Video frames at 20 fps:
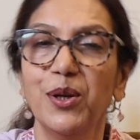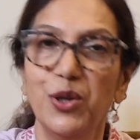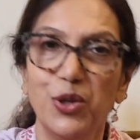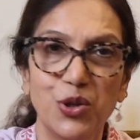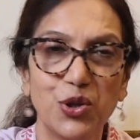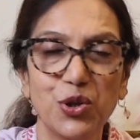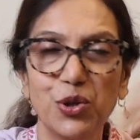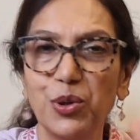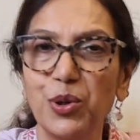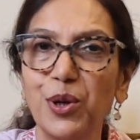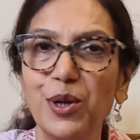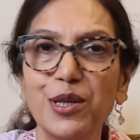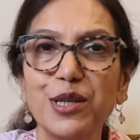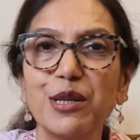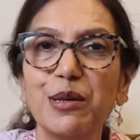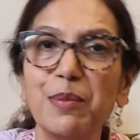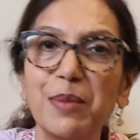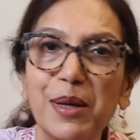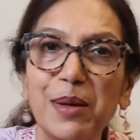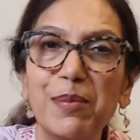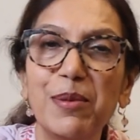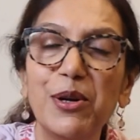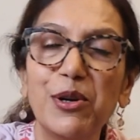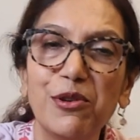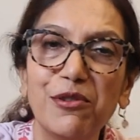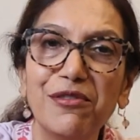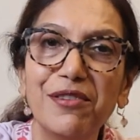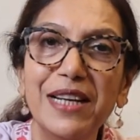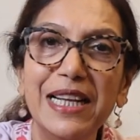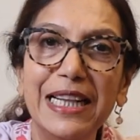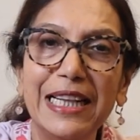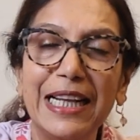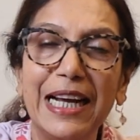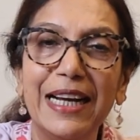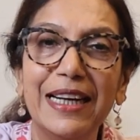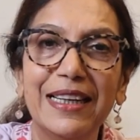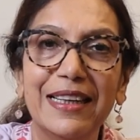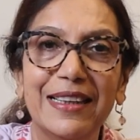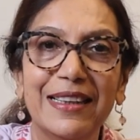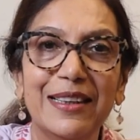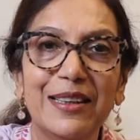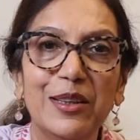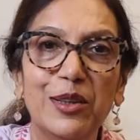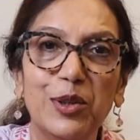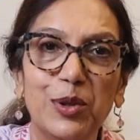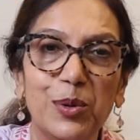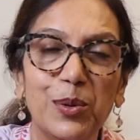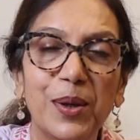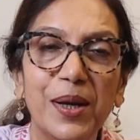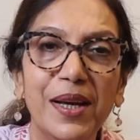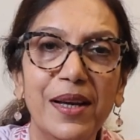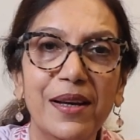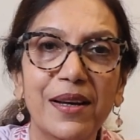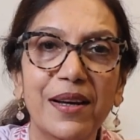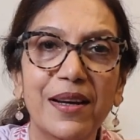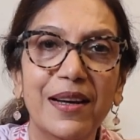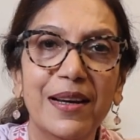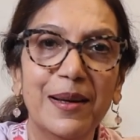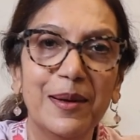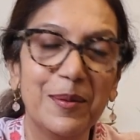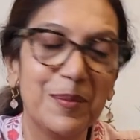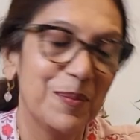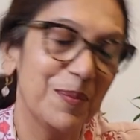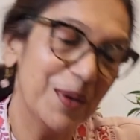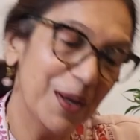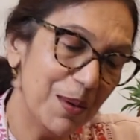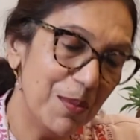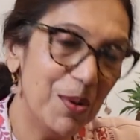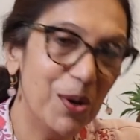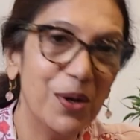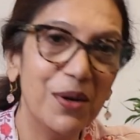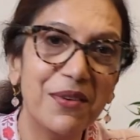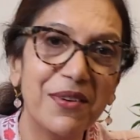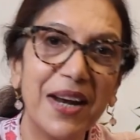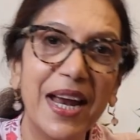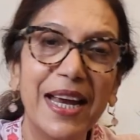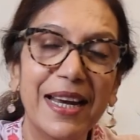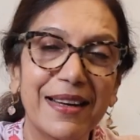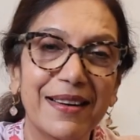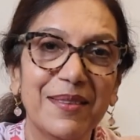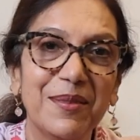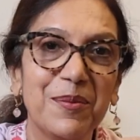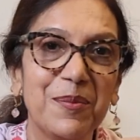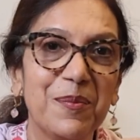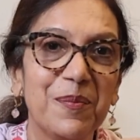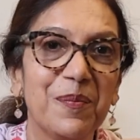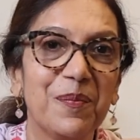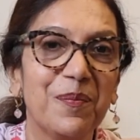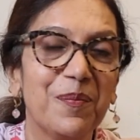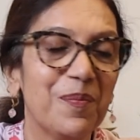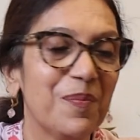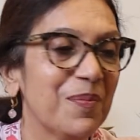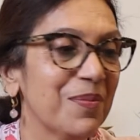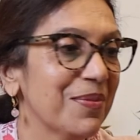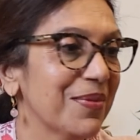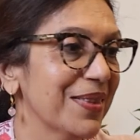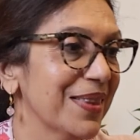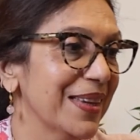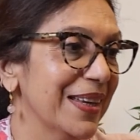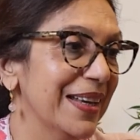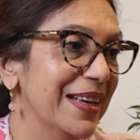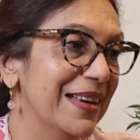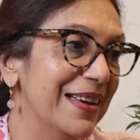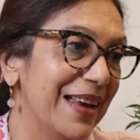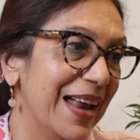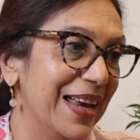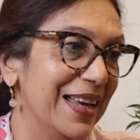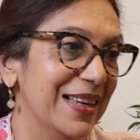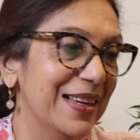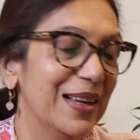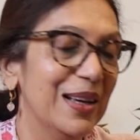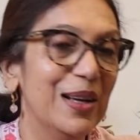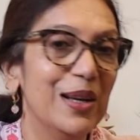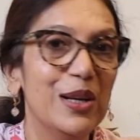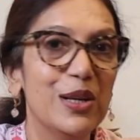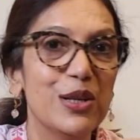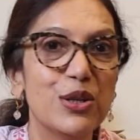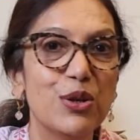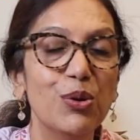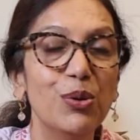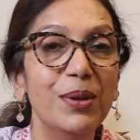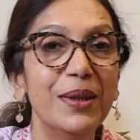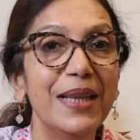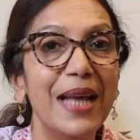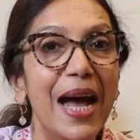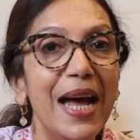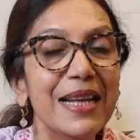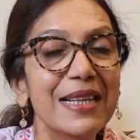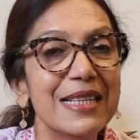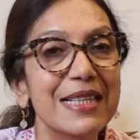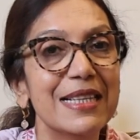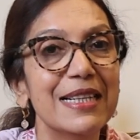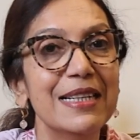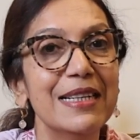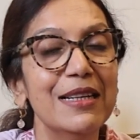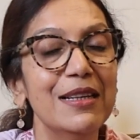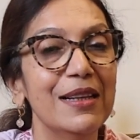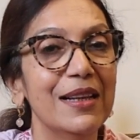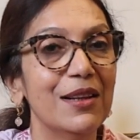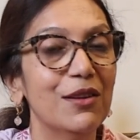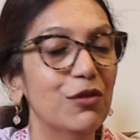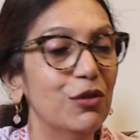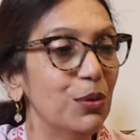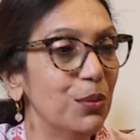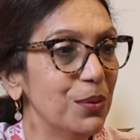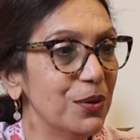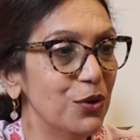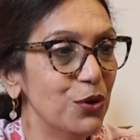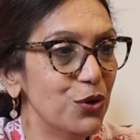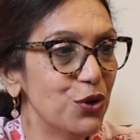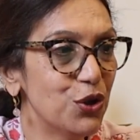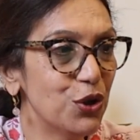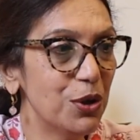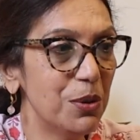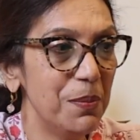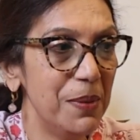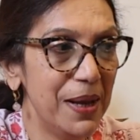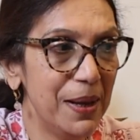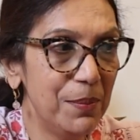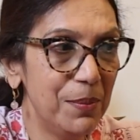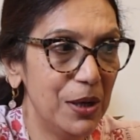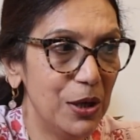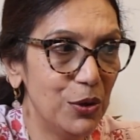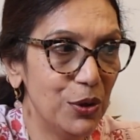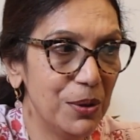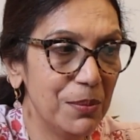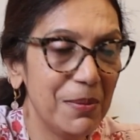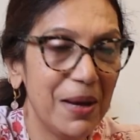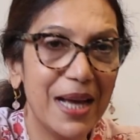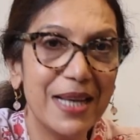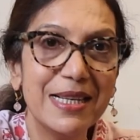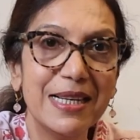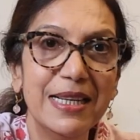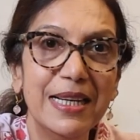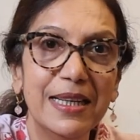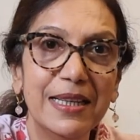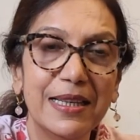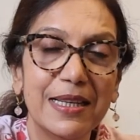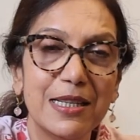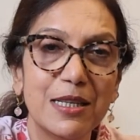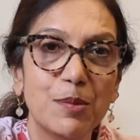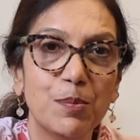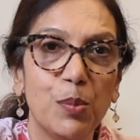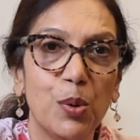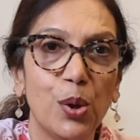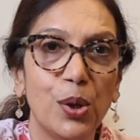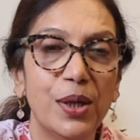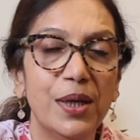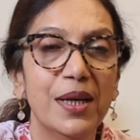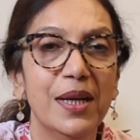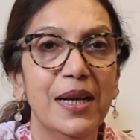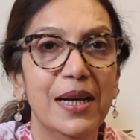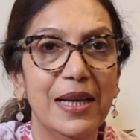You should also be able to feel that. Okay? Come on, try it. Right. So you should be able to imagine at this point